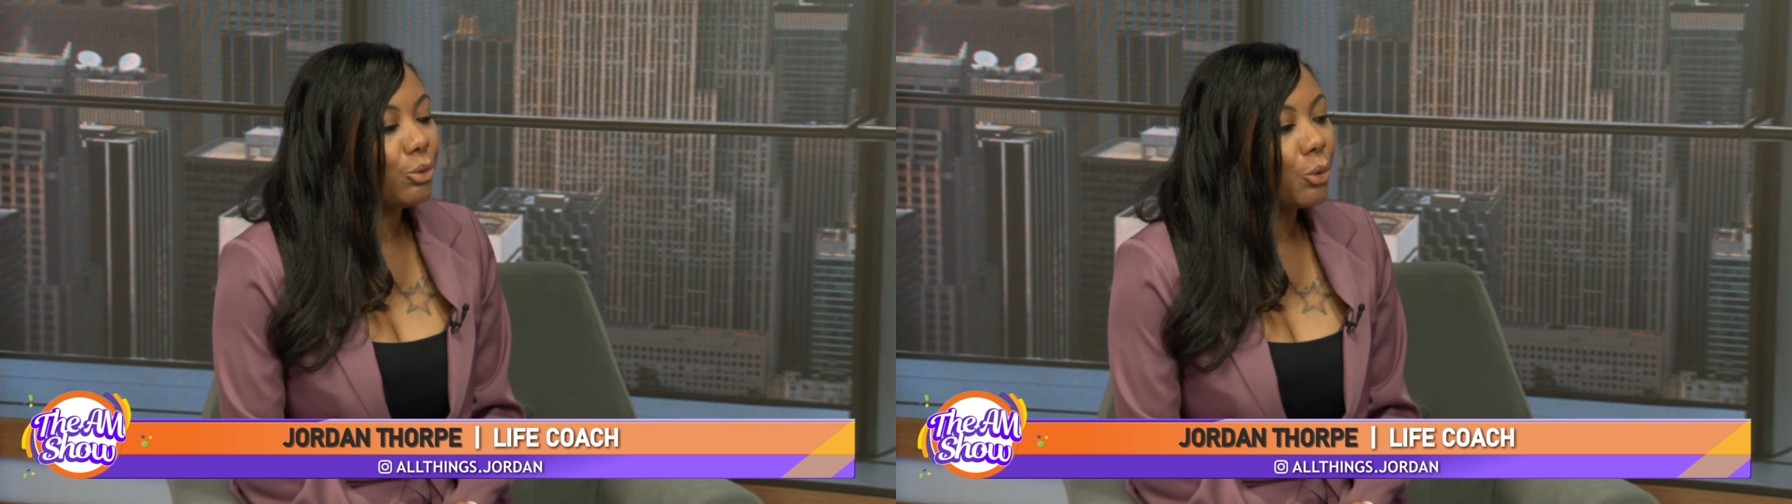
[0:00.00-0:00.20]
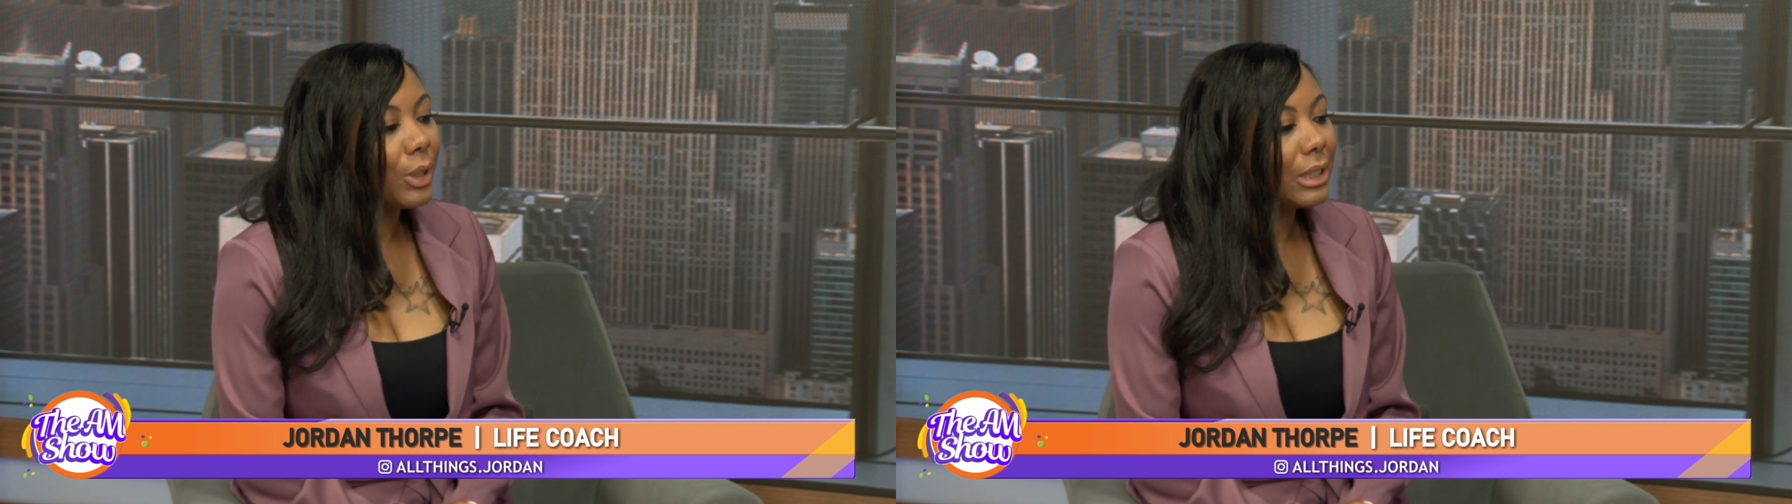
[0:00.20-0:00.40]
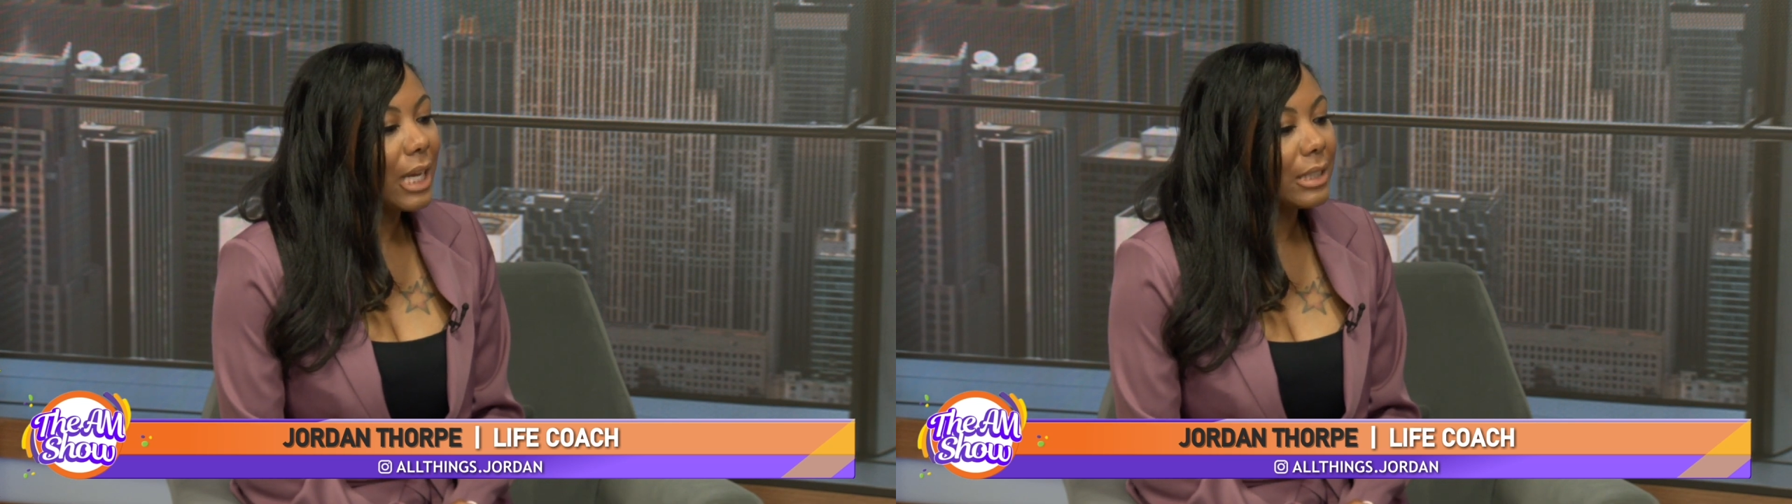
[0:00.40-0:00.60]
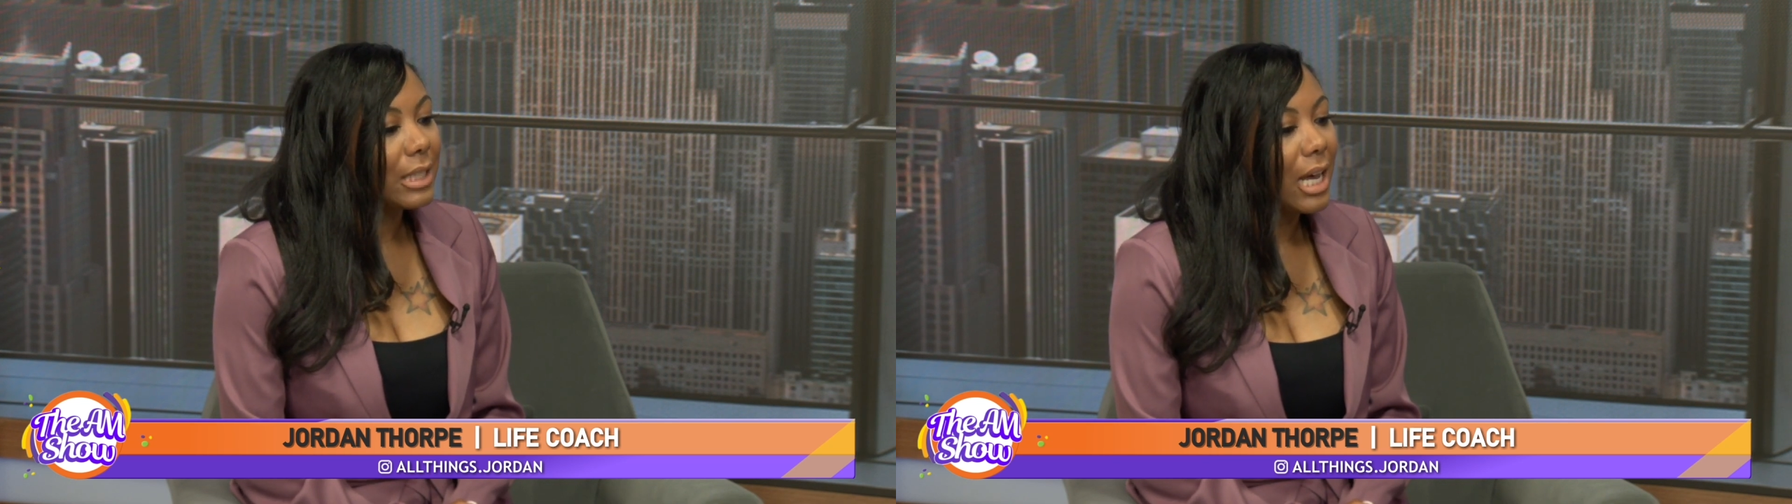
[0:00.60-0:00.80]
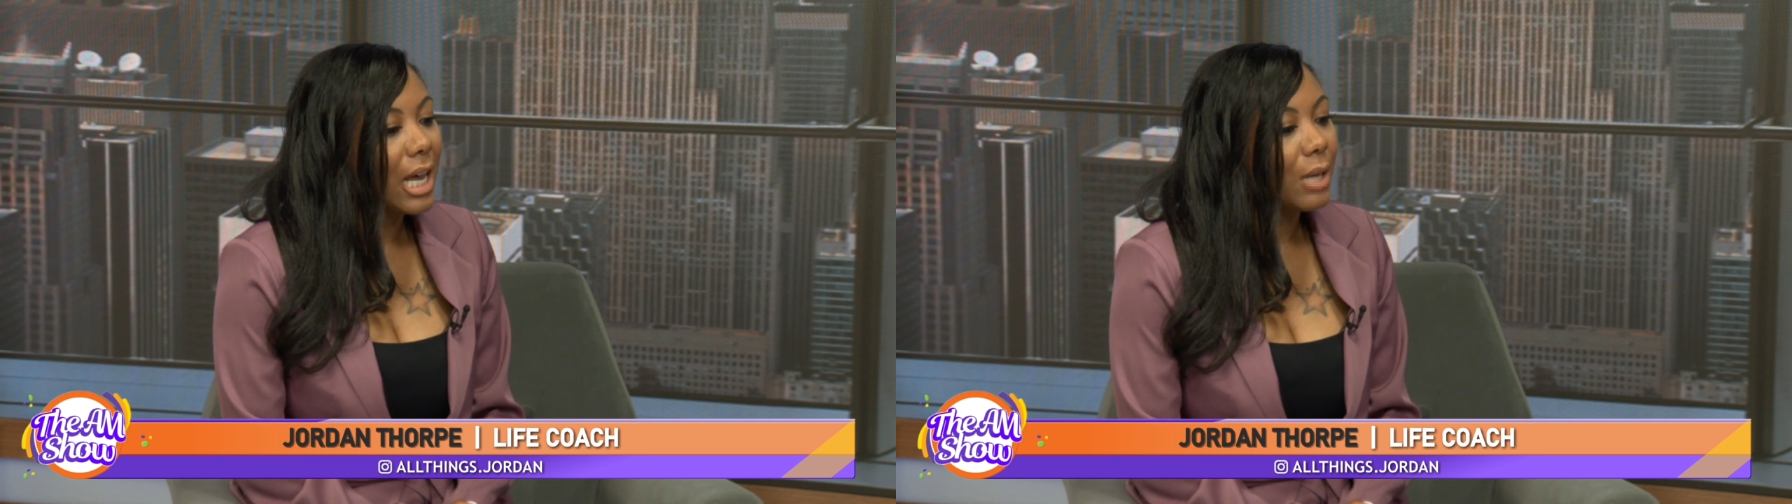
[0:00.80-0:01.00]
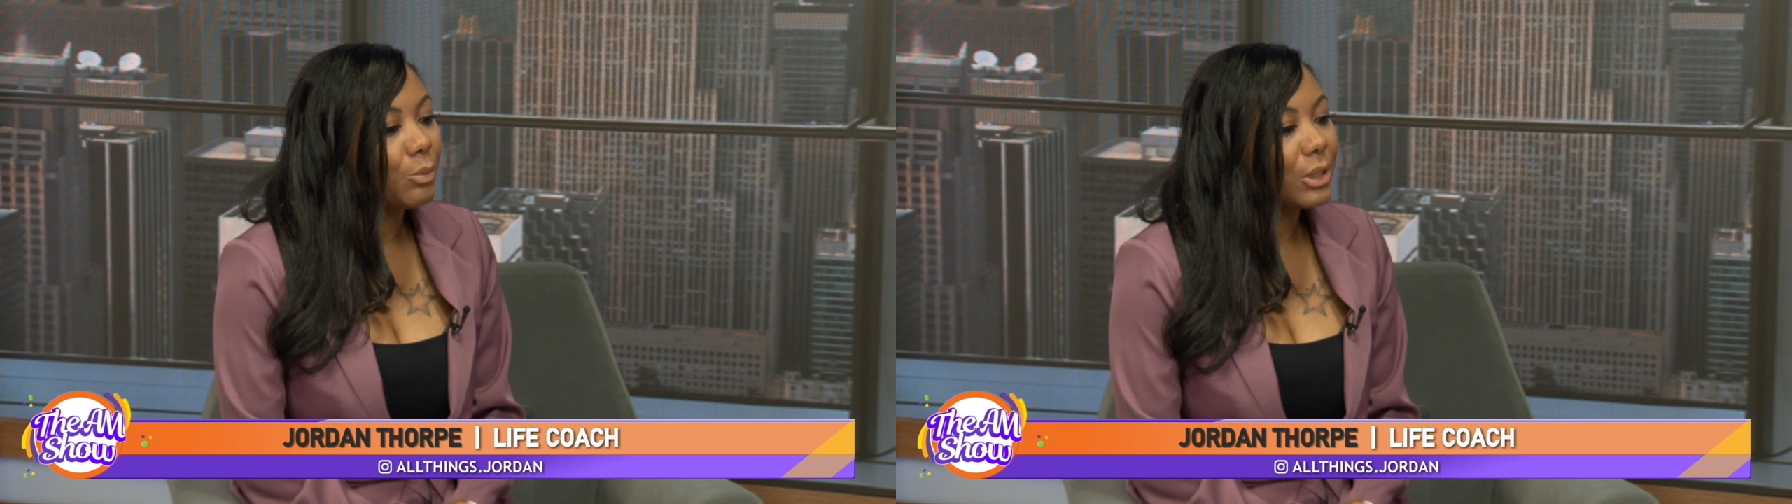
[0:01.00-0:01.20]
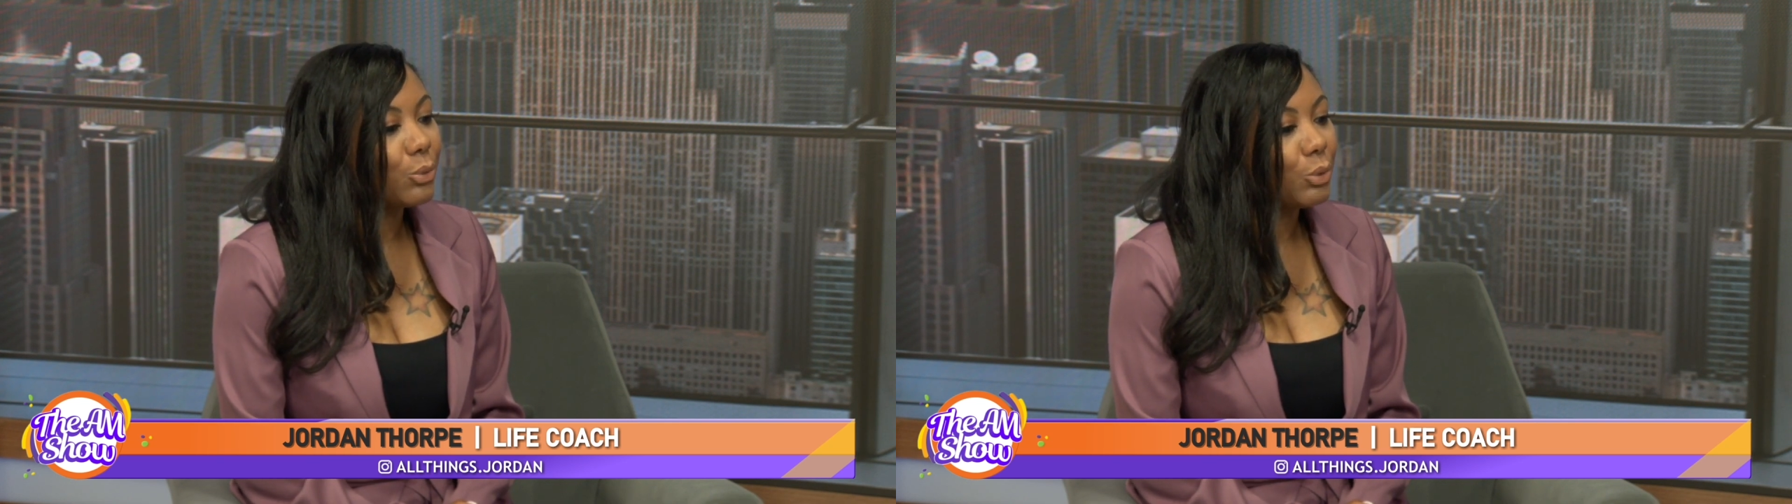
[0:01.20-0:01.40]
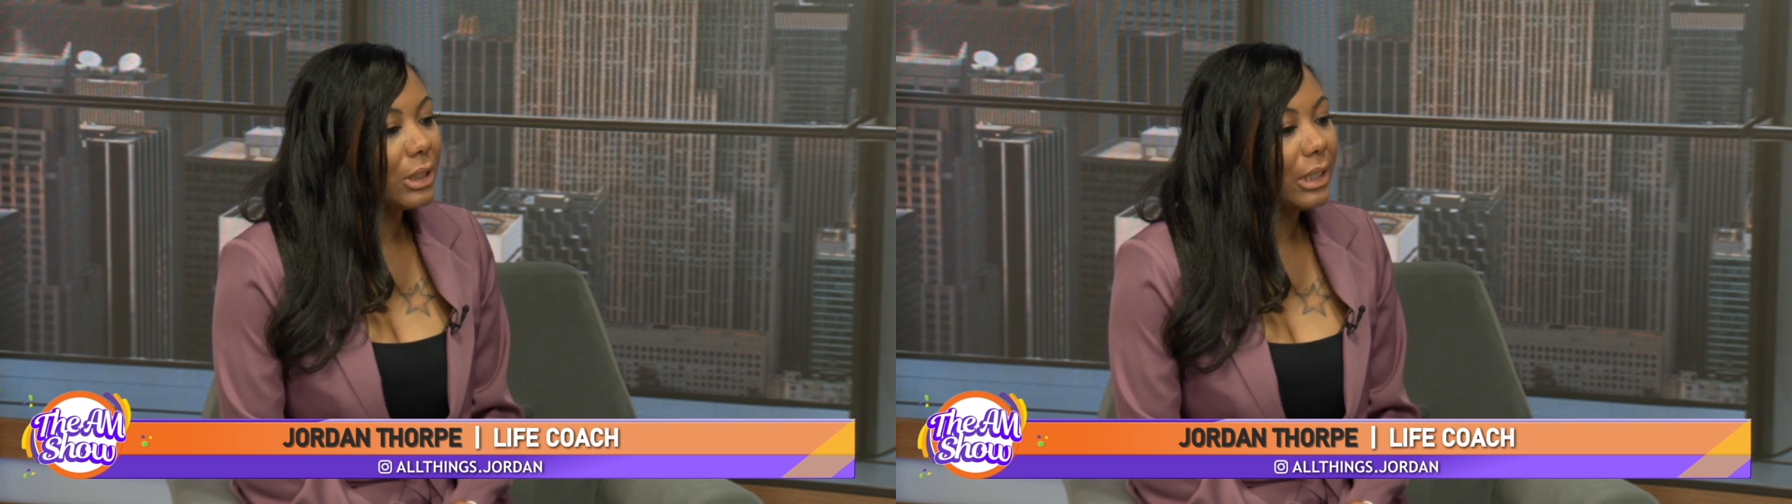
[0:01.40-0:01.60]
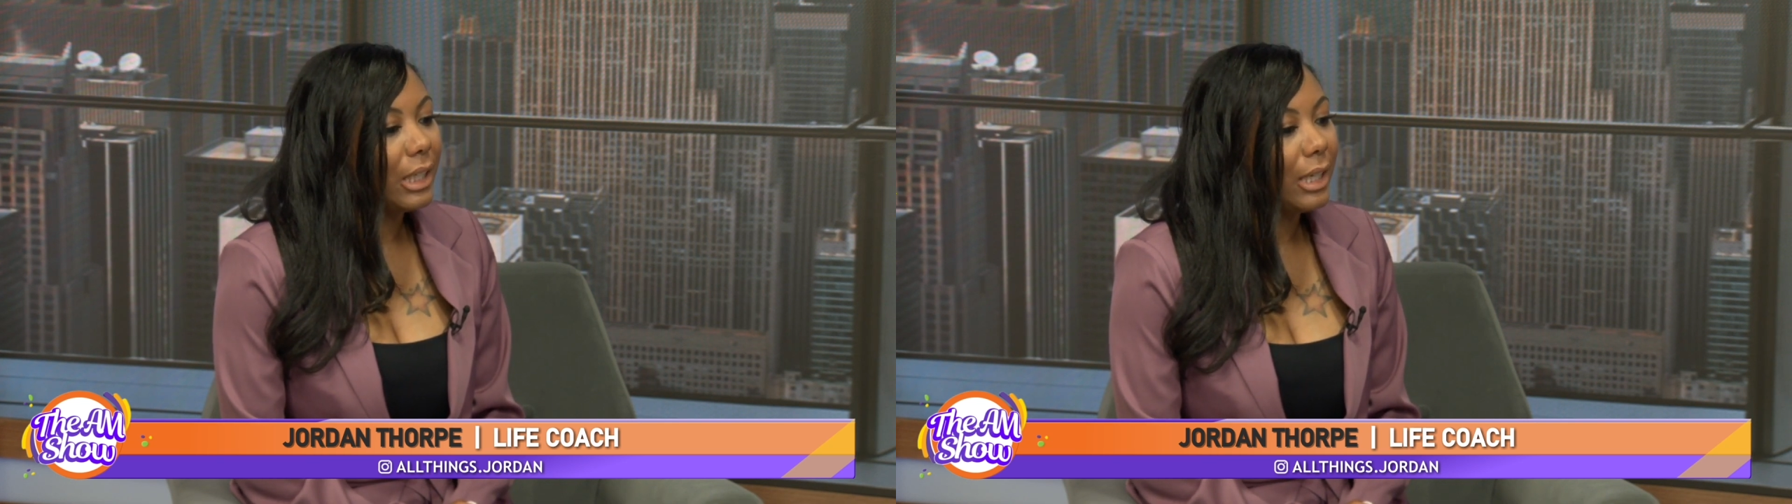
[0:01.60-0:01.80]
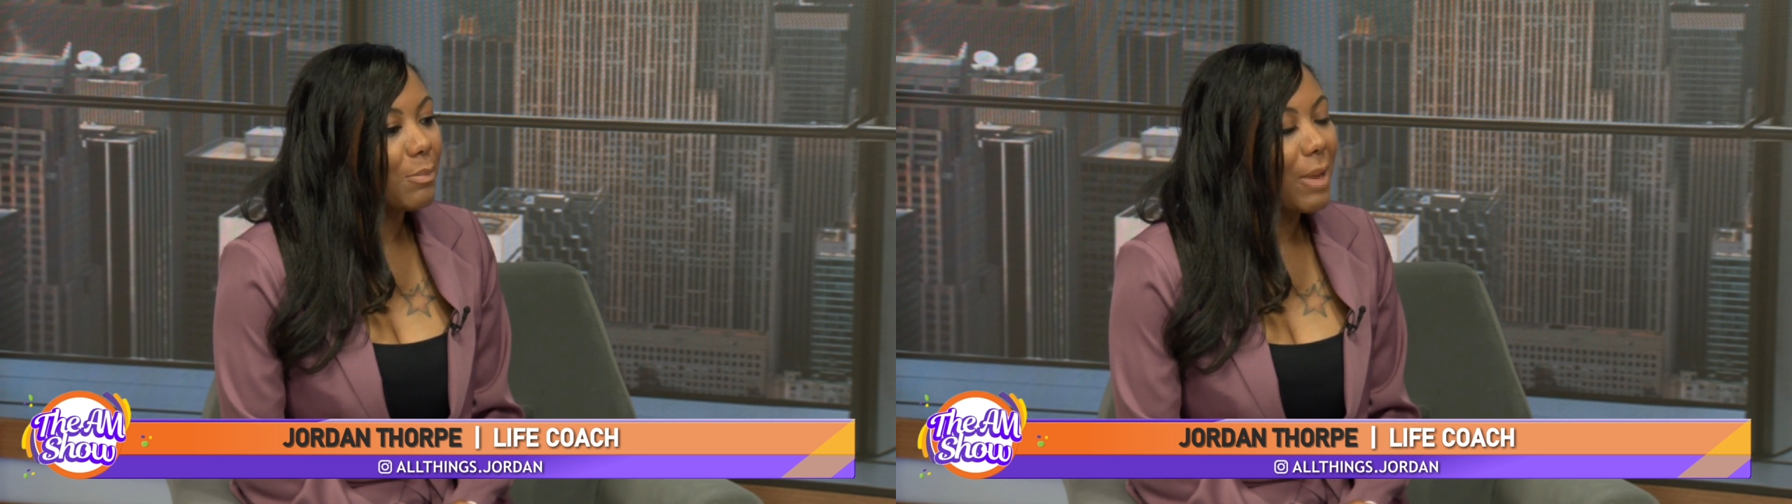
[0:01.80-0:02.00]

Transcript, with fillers: during that time was really